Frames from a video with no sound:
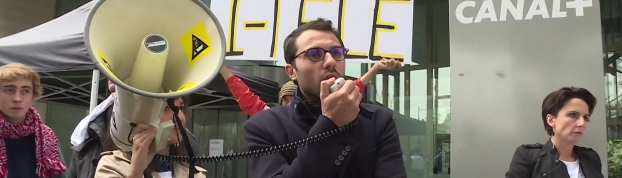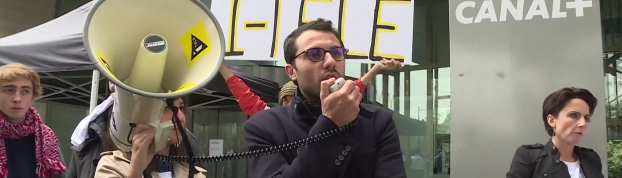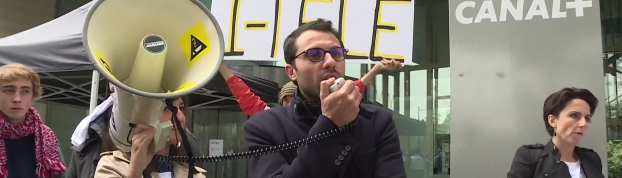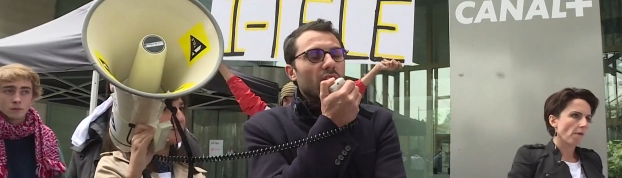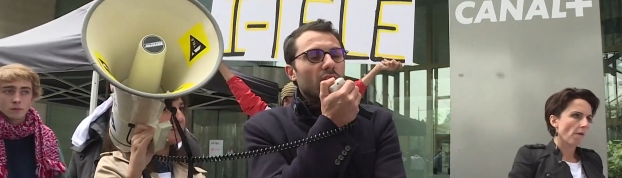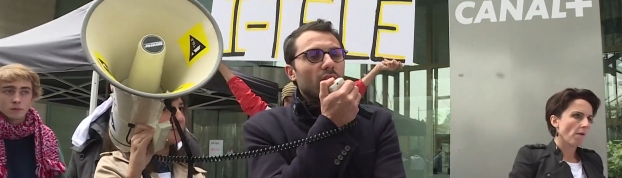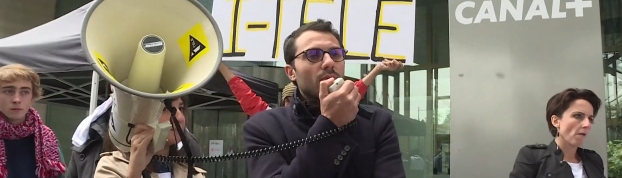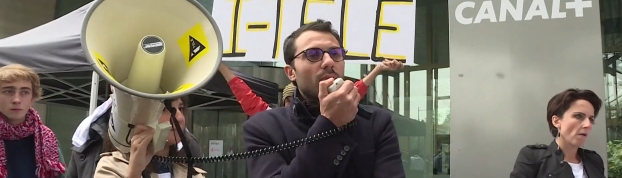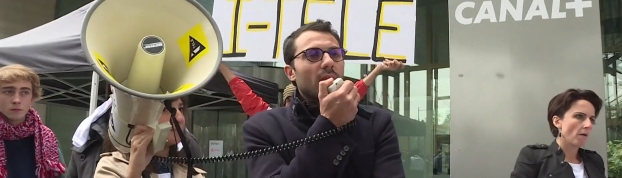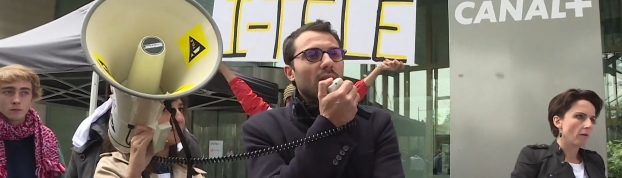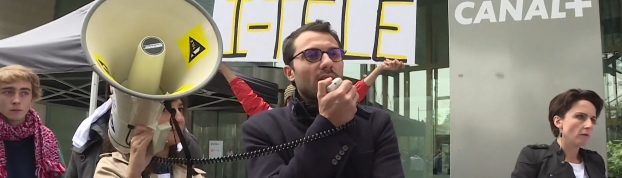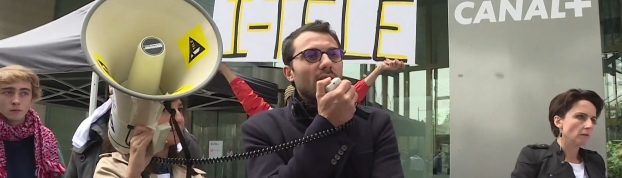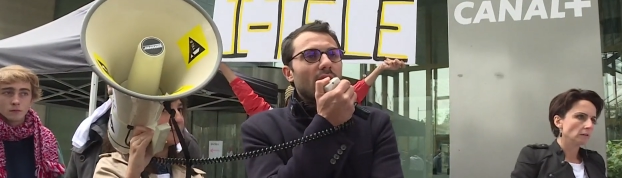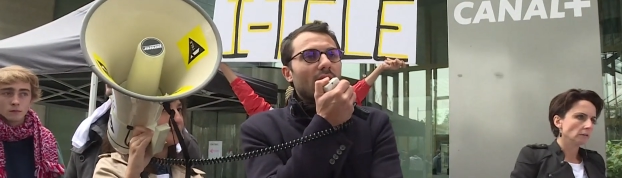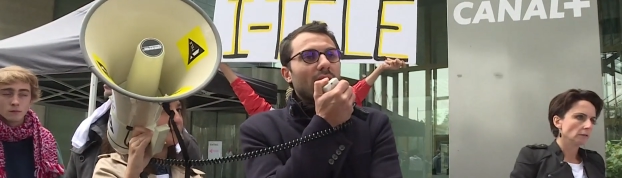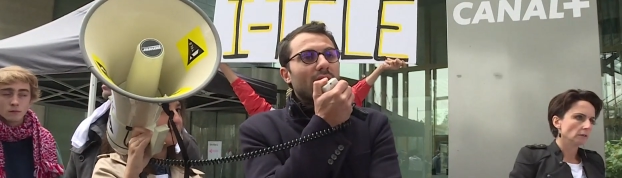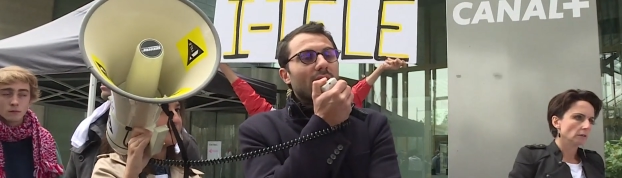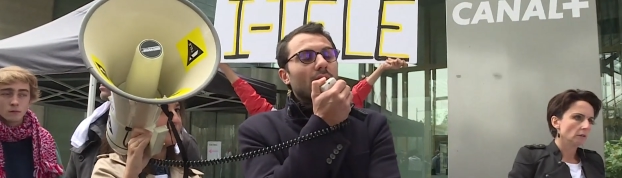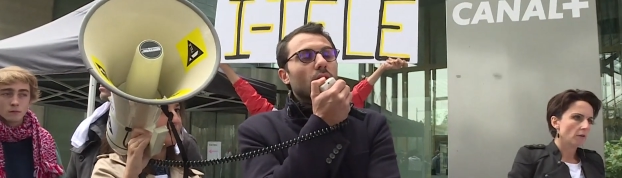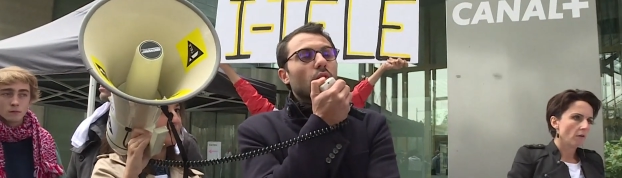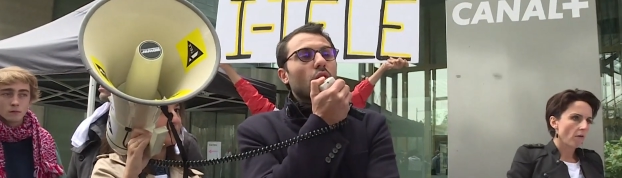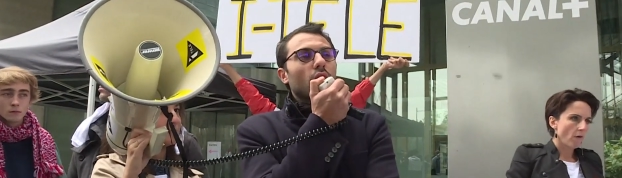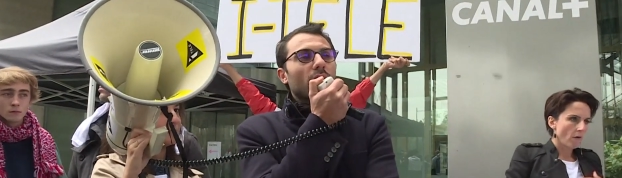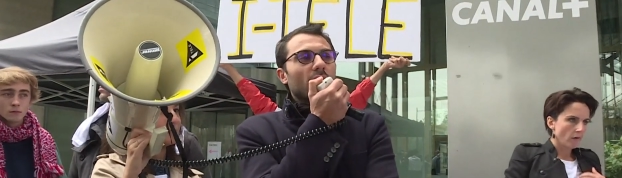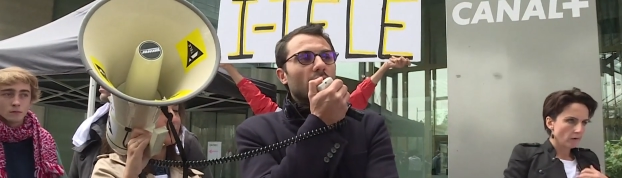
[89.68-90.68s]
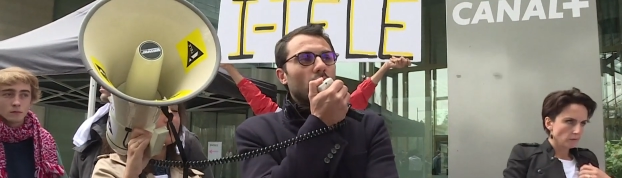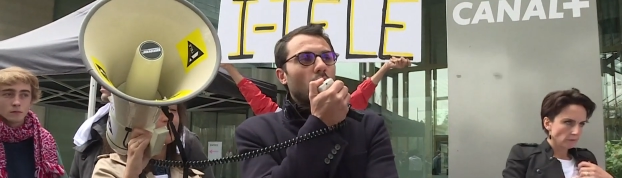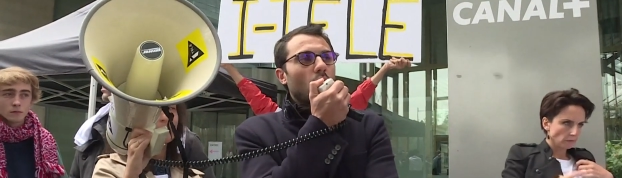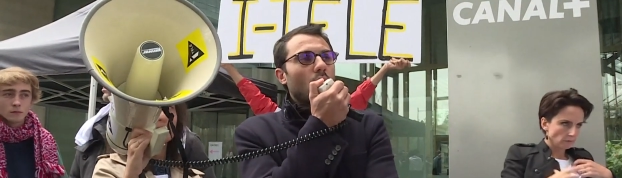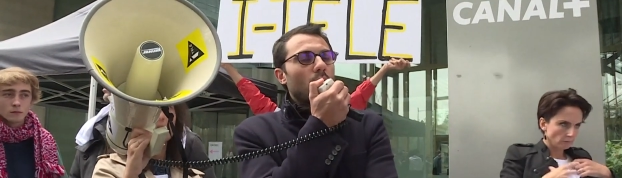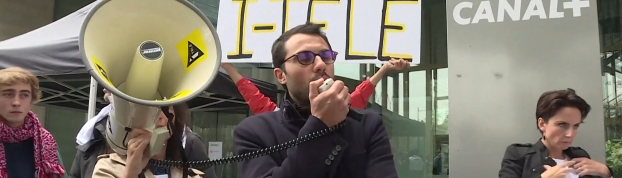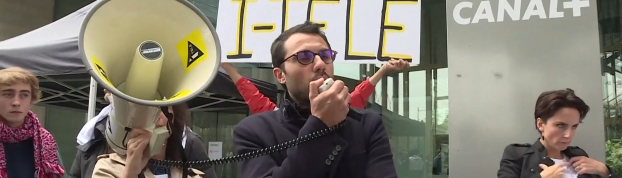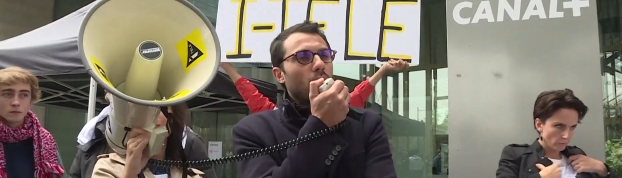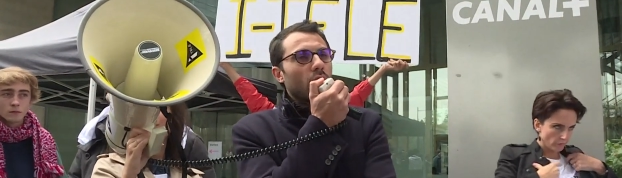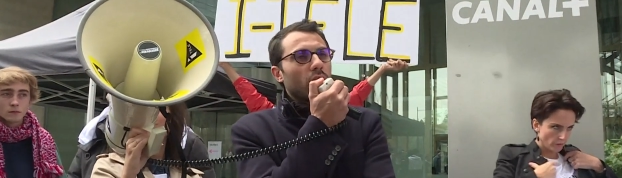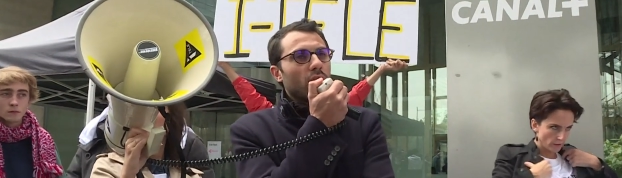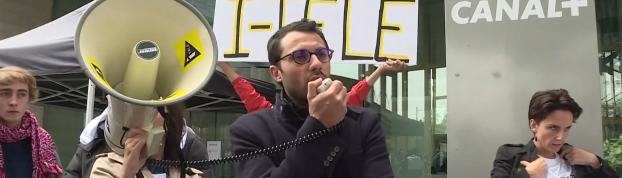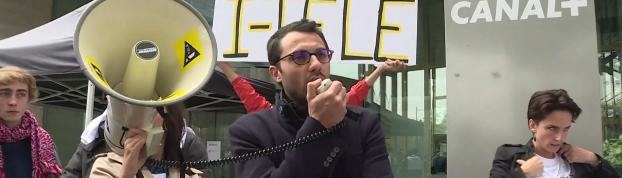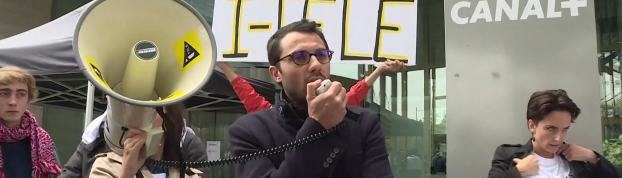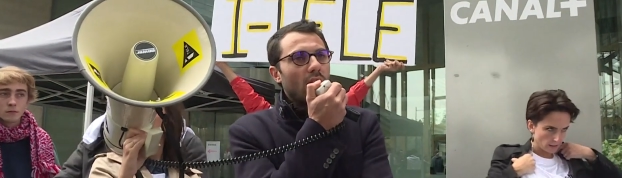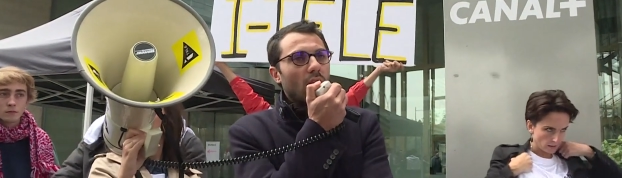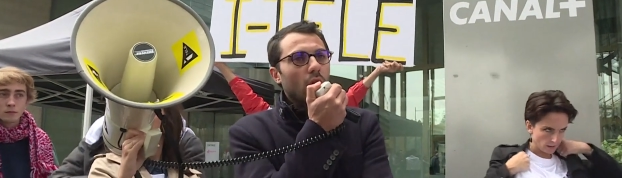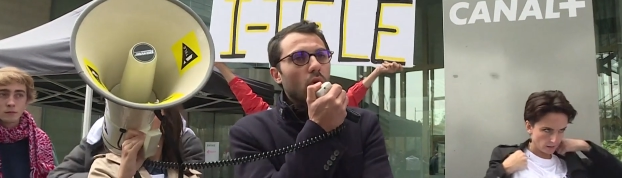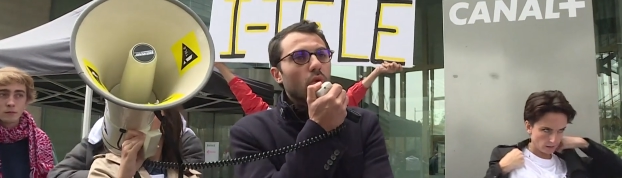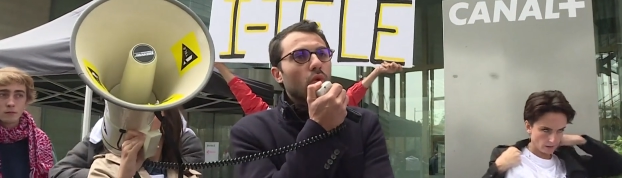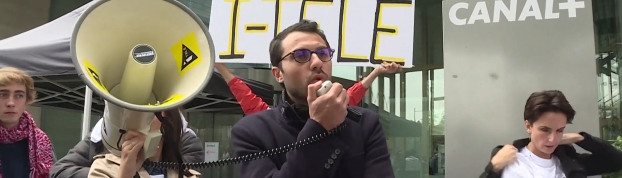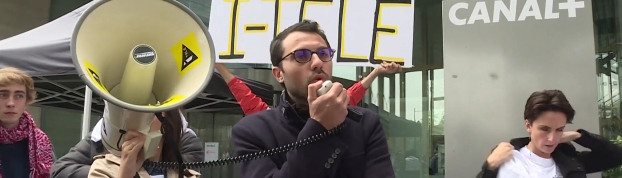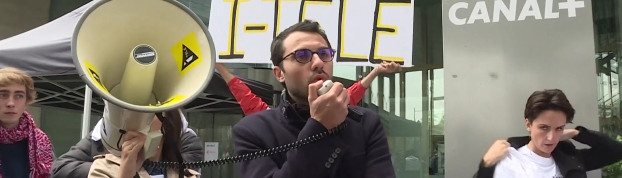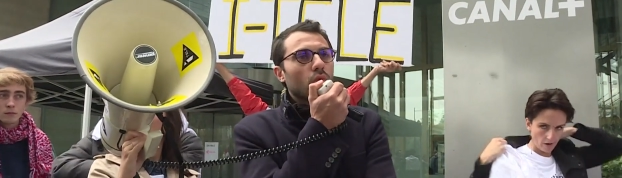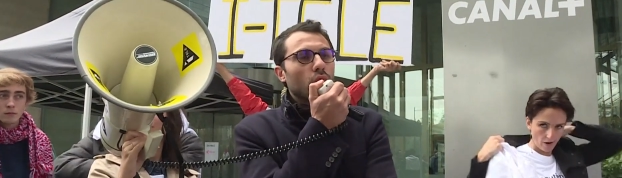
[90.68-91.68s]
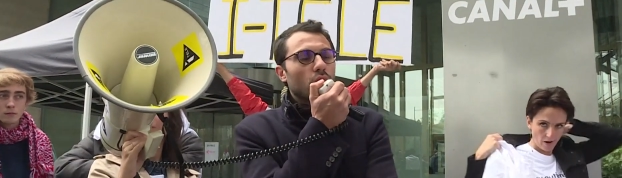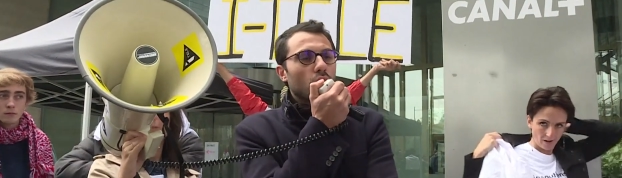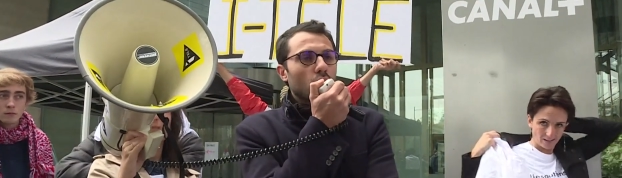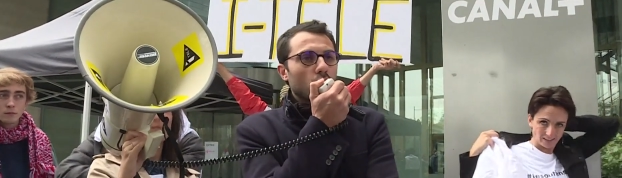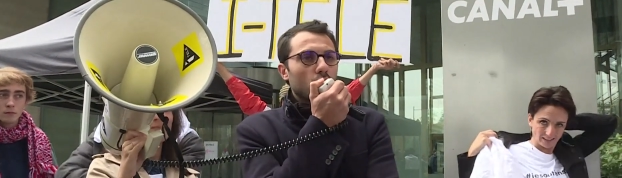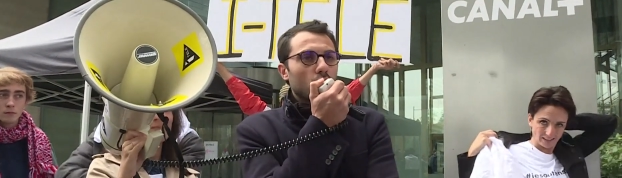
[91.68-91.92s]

Speaker 1: when he acquired news channel Itélé,